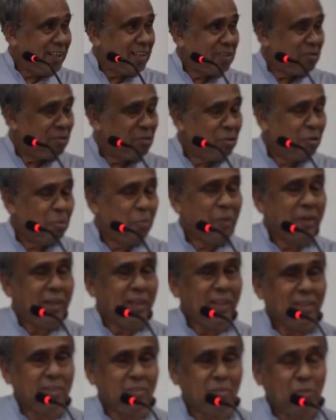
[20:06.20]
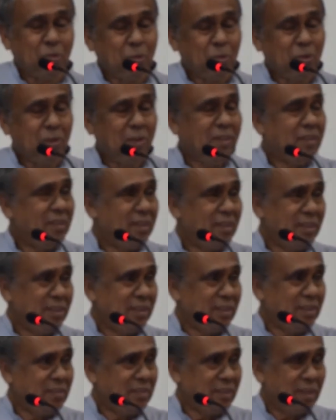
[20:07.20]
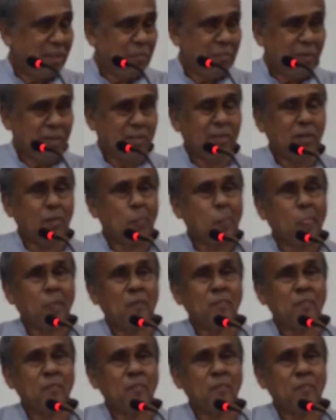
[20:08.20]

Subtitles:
least 4 ontologies present.